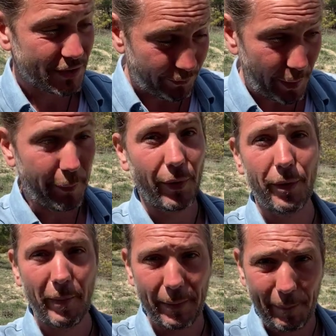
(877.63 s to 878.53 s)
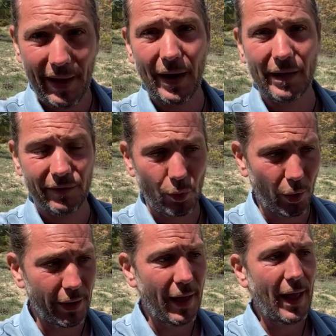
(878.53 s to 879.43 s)
paper, my pen, and so
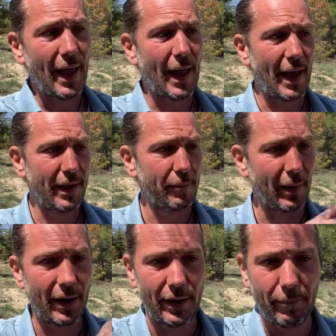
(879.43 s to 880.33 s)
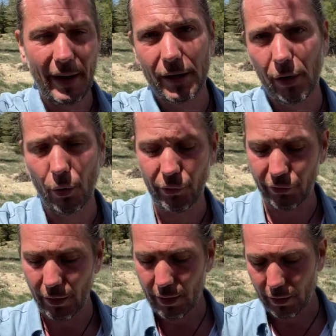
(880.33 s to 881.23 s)
on, and my
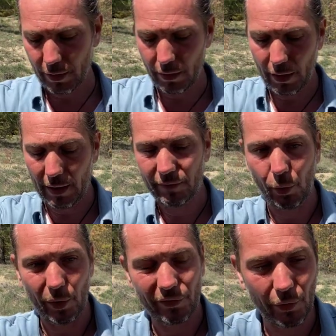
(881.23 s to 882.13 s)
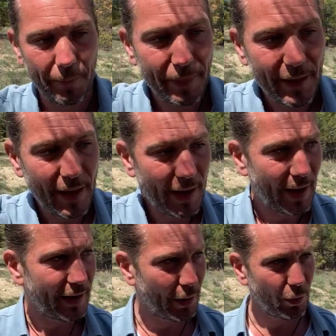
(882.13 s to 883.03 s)
clothes, and so on. So,
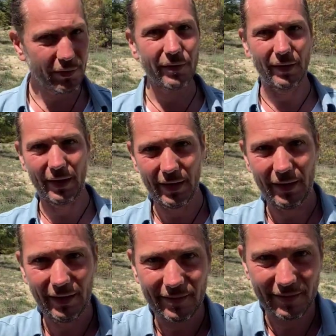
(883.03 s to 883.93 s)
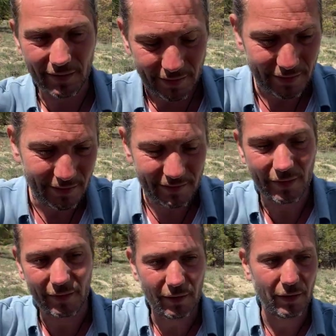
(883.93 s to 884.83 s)
and I was in this
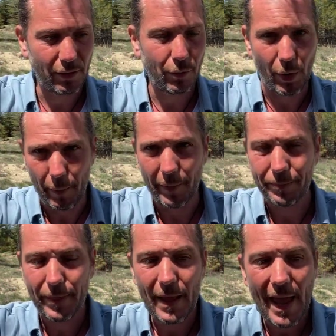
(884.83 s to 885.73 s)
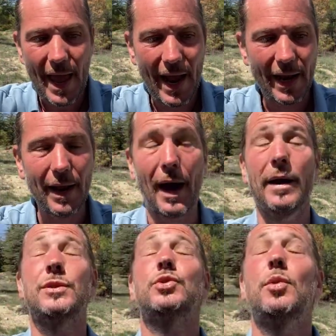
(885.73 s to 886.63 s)
room, and
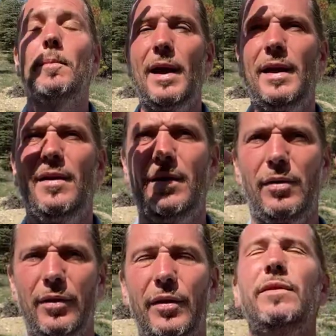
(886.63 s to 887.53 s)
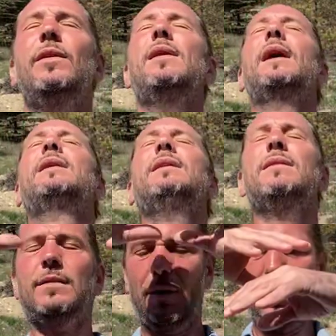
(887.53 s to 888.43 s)
I saw my grandfather like
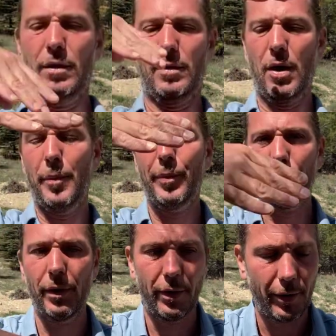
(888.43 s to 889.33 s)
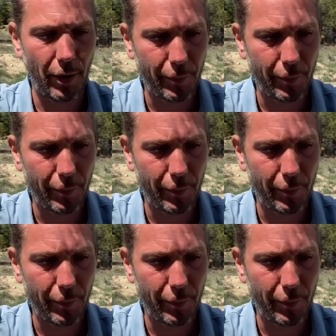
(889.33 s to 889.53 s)
this, upper